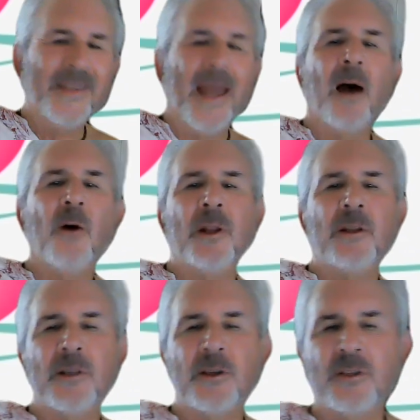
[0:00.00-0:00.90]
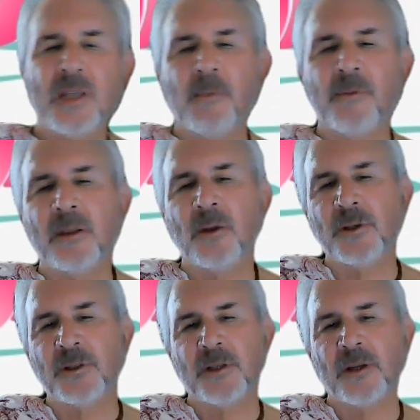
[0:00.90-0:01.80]
down into the stem of the
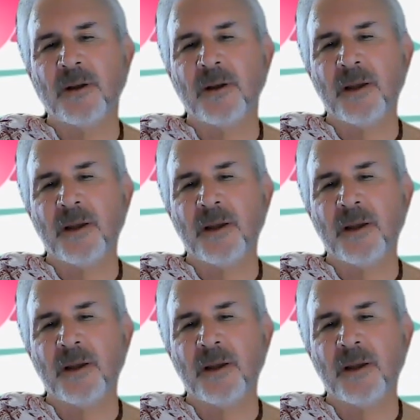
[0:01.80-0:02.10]
lotus.